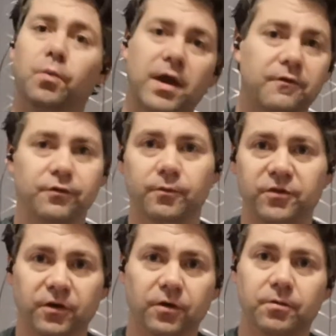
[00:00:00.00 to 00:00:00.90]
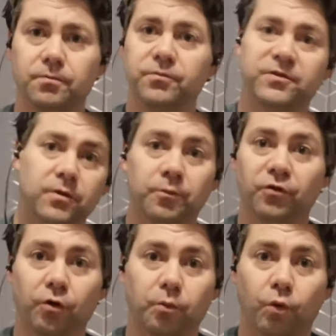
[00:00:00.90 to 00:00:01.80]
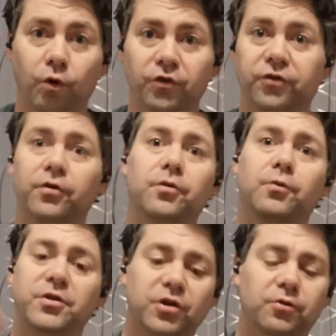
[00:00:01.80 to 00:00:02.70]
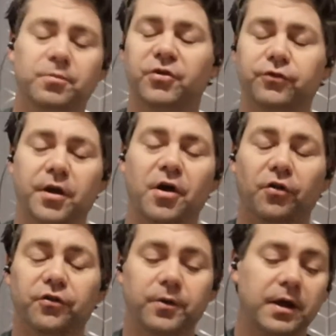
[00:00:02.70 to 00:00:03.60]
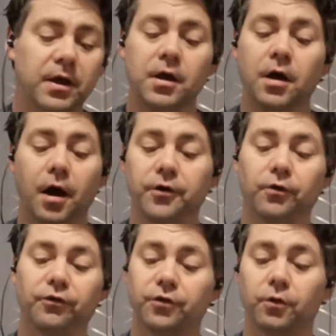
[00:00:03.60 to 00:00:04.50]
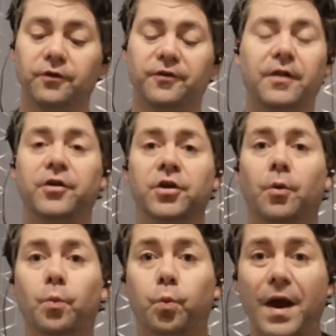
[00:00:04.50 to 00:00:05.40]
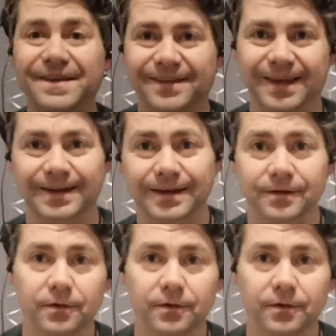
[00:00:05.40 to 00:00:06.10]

waiting for them to absorb water when you could be straight onto it, and also the fact that you're not wasting,